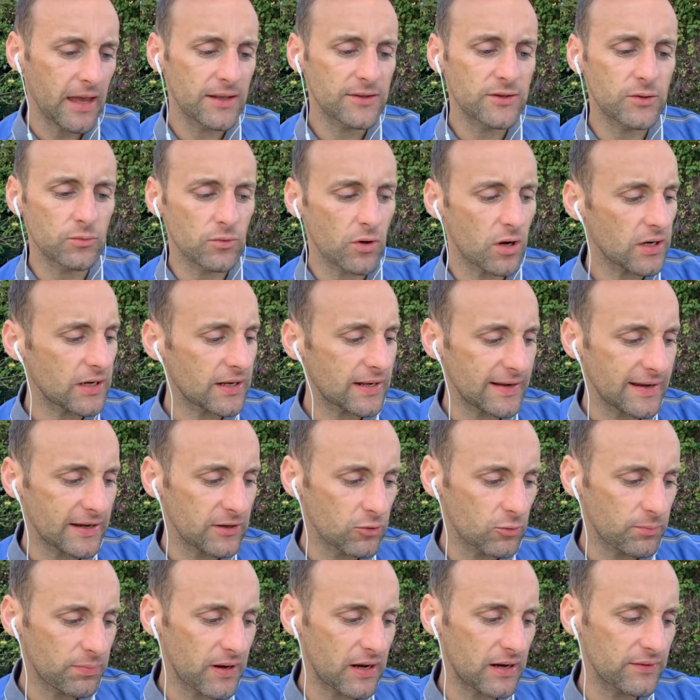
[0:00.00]
Do not clean
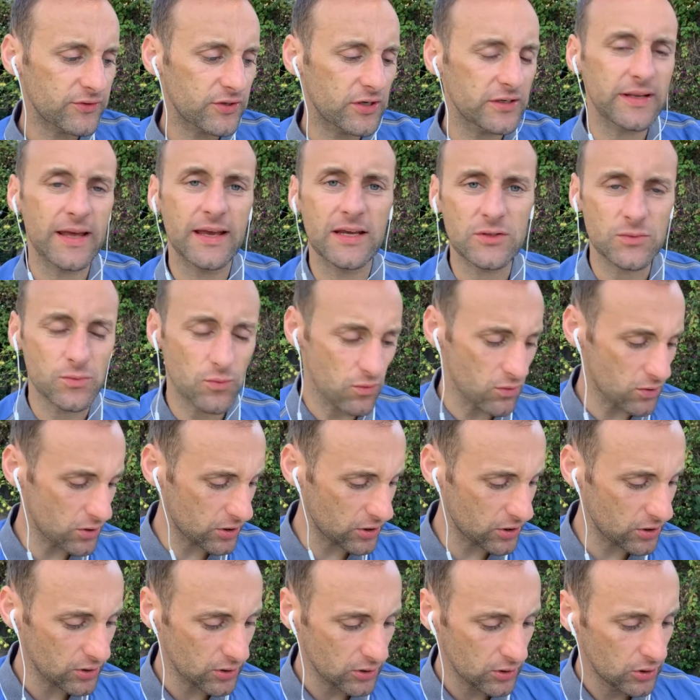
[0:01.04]
up after your day's
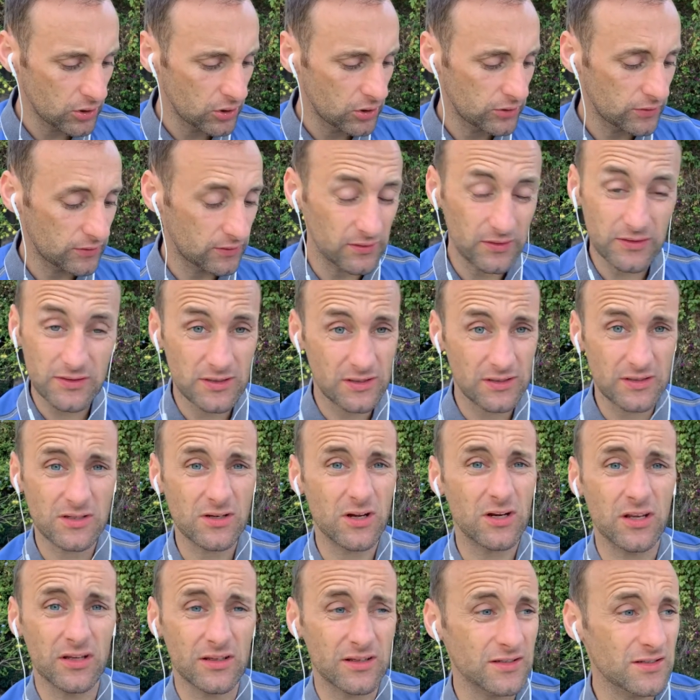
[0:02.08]
work. Now this is
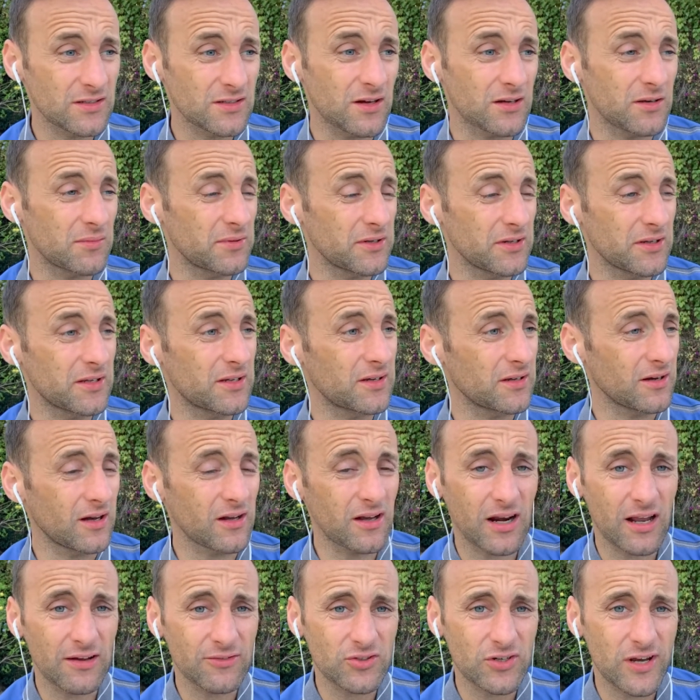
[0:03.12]
gonna be like, I'm
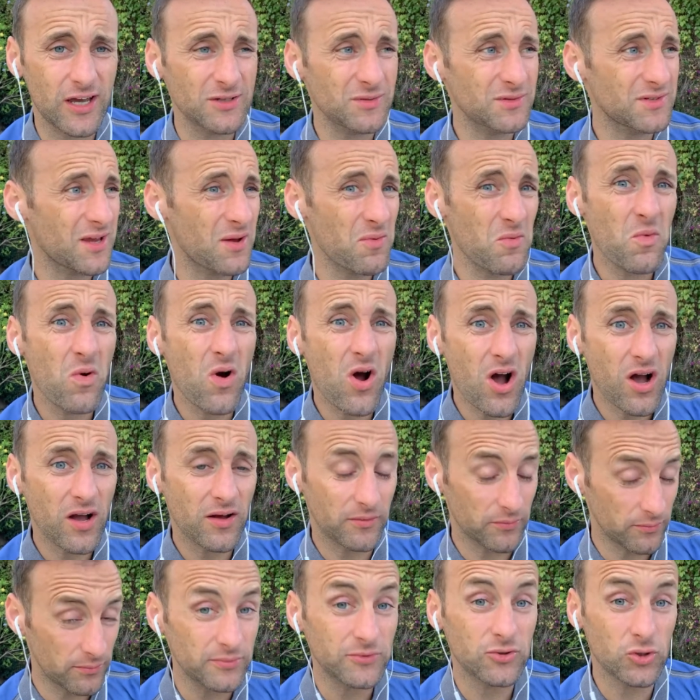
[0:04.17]
gonna have tradesmen saying, "What?"
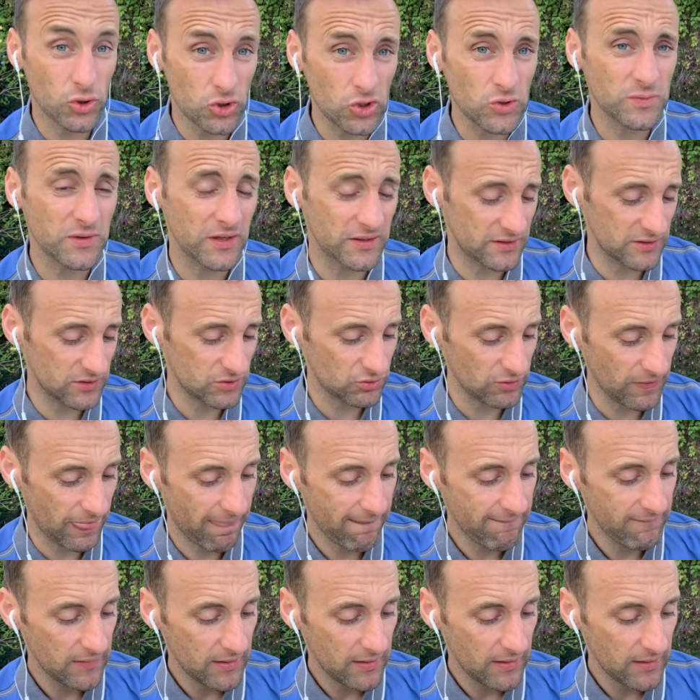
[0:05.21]
Trust me on this, right?